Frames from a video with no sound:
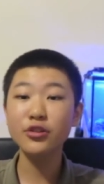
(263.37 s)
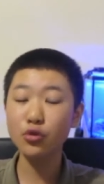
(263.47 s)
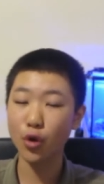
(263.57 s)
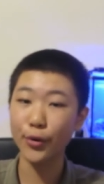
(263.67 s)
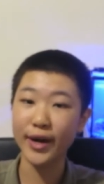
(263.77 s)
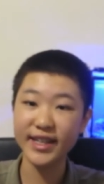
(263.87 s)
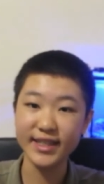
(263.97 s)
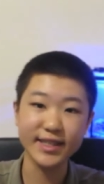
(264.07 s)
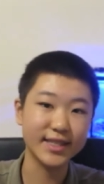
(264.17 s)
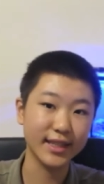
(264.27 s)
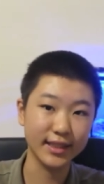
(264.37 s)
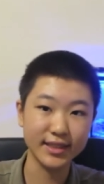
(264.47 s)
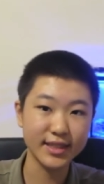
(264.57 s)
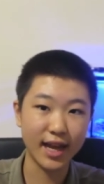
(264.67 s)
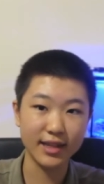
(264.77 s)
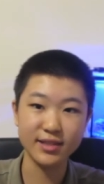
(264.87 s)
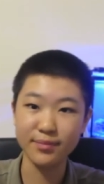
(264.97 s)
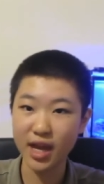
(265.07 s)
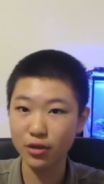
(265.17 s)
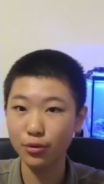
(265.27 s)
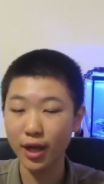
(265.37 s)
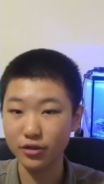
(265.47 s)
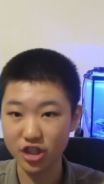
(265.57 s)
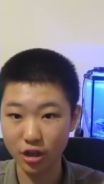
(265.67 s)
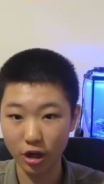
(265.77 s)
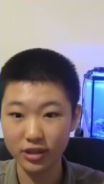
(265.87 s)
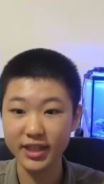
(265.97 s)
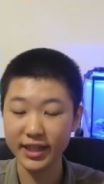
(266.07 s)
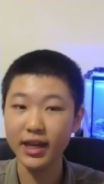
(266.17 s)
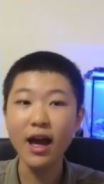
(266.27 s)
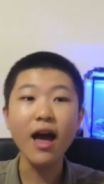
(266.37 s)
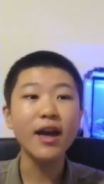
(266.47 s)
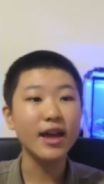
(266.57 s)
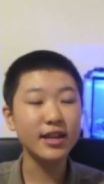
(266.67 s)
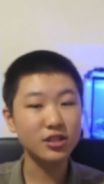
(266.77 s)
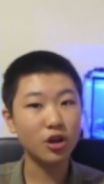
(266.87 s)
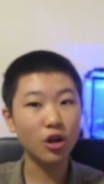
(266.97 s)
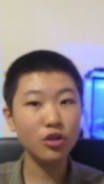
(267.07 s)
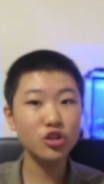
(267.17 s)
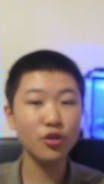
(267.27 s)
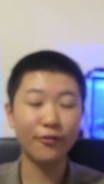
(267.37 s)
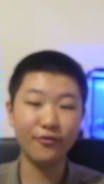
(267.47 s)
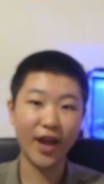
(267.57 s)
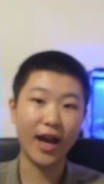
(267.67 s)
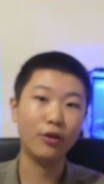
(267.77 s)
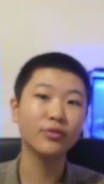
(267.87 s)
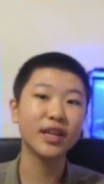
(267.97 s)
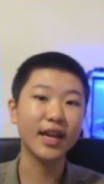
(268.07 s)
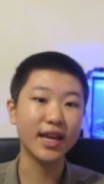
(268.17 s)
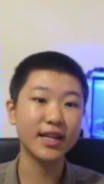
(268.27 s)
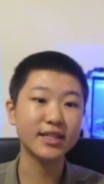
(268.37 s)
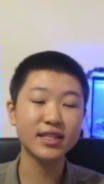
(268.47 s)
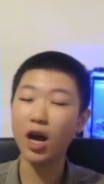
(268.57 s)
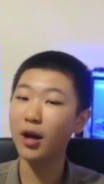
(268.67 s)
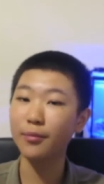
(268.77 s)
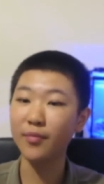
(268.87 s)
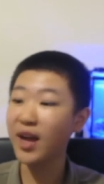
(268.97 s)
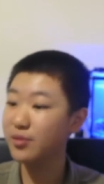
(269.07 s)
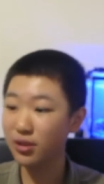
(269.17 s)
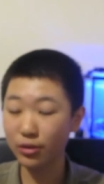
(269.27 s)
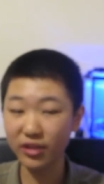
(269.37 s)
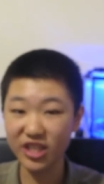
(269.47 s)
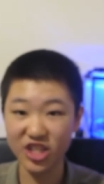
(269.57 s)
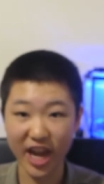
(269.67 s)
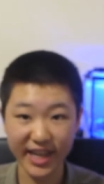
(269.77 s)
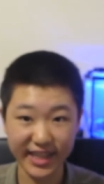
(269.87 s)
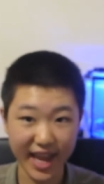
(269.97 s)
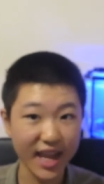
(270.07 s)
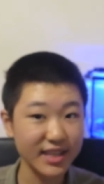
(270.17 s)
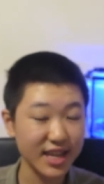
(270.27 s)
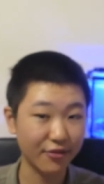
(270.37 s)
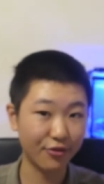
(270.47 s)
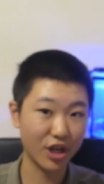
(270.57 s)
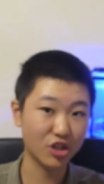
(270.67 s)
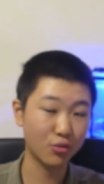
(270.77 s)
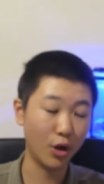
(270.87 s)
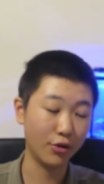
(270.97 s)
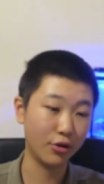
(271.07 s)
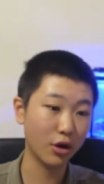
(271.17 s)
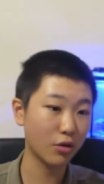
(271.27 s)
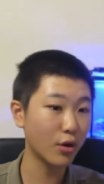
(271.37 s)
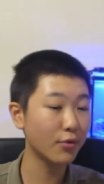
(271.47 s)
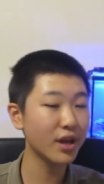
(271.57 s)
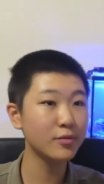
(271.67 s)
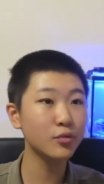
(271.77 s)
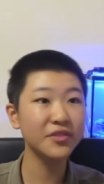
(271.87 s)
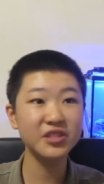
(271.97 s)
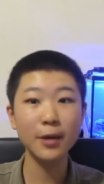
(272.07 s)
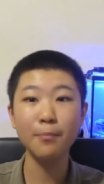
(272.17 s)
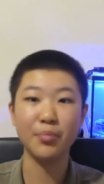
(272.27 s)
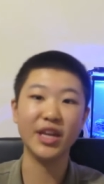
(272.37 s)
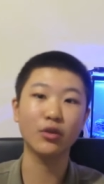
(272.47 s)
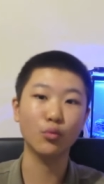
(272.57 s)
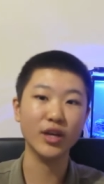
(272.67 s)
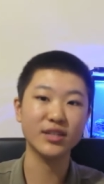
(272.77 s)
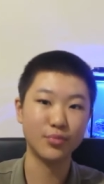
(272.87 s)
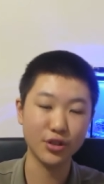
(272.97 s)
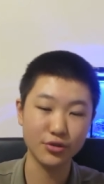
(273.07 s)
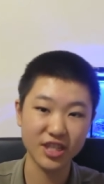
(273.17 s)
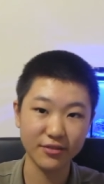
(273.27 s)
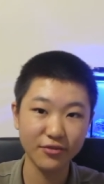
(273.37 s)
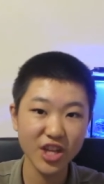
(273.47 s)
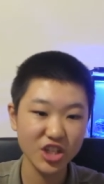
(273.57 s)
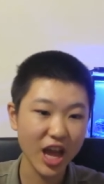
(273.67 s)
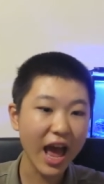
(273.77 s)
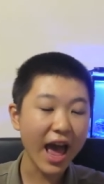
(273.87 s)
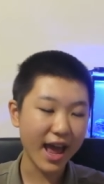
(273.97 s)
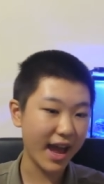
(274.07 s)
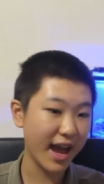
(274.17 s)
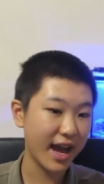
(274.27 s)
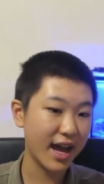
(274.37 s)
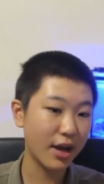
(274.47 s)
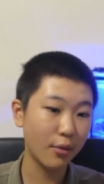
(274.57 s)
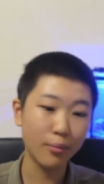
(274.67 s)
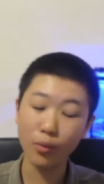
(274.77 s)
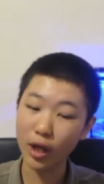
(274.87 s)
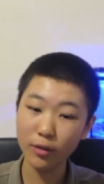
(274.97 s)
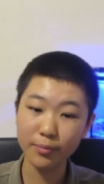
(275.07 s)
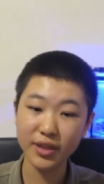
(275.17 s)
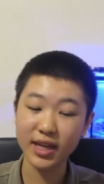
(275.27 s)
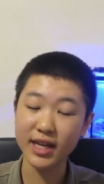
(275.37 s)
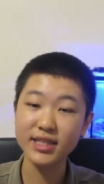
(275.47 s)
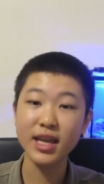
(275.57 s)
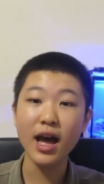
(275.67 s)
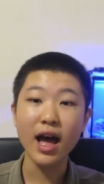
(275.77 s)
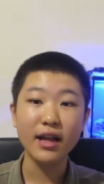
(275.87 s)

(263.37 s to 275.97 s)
to grow a decently sized macroalgae colony. It is also found in some absolutely gigantic freshwater aquariums with some big waste producing fish, uh, well, because